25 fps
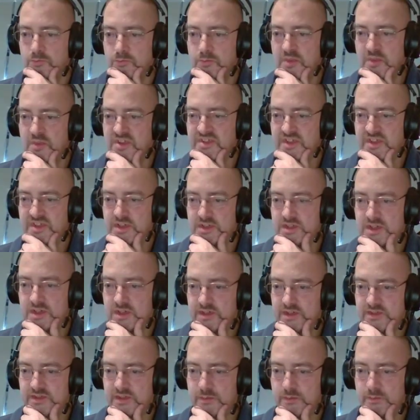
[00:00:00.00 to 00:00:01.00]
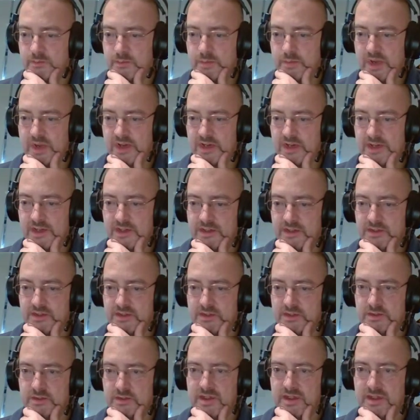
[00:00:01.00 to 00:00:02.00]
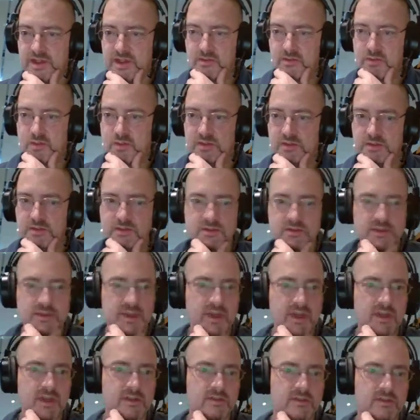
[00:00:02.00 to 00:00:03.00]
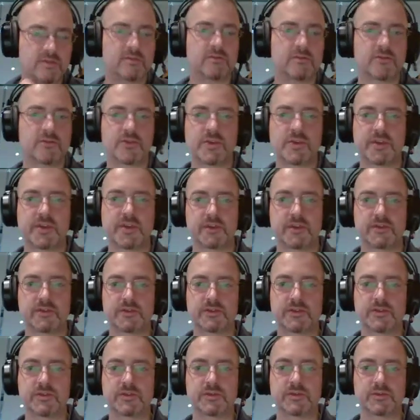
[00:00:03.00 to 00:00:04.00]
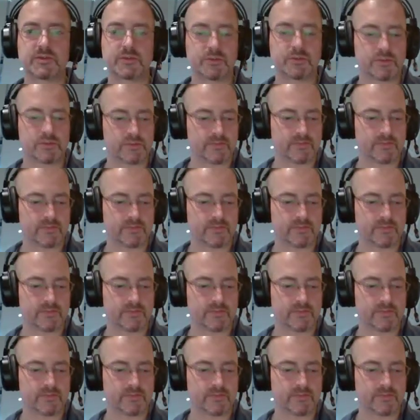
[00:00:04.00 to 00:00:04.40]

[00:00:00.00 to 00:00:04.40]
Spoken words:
sending some backlinks to that one and trying to,